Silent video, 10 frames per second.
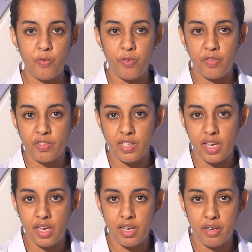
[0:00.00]

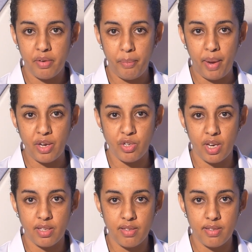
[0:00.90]
15
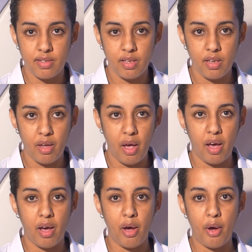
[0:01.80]
patients
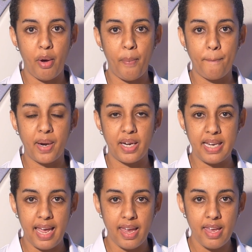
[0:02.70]
per
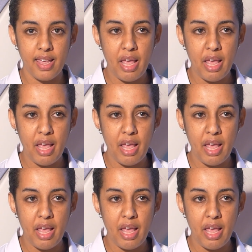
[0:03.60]
day,